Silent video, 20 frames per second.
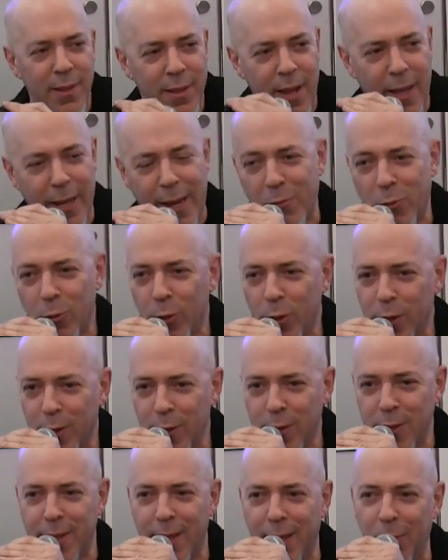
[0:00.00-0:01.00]
never
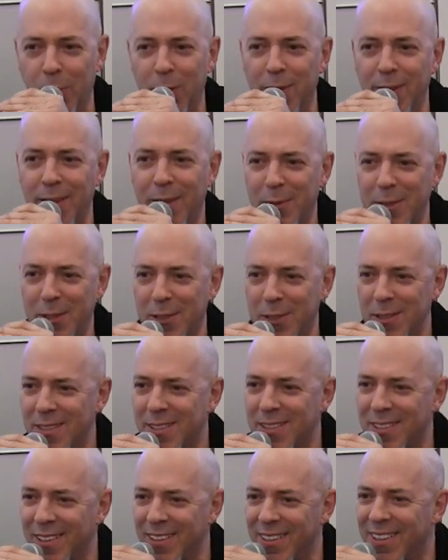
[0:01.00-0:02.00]
rehearsed that one. That was
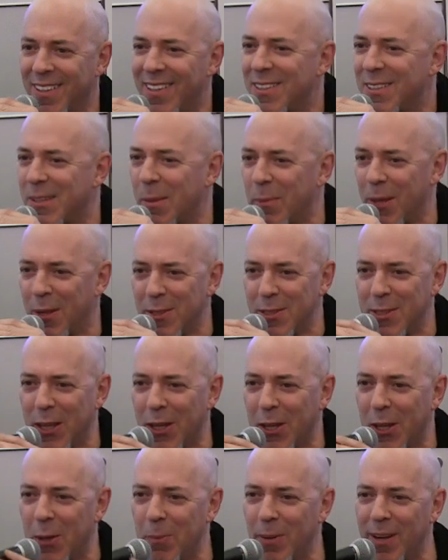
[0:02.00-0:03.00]
just uh, something I was
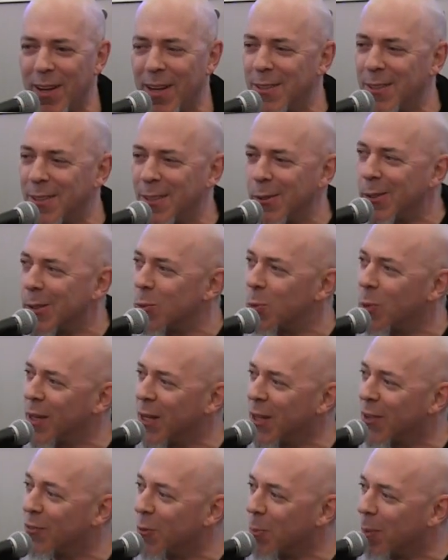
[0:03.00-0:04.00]
thinking about as I was
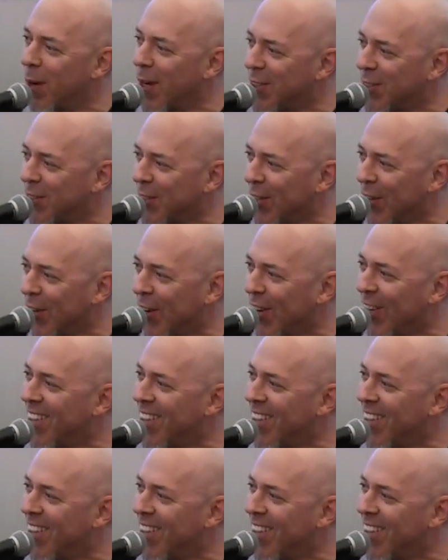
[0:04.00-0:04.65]
waiting for my turn.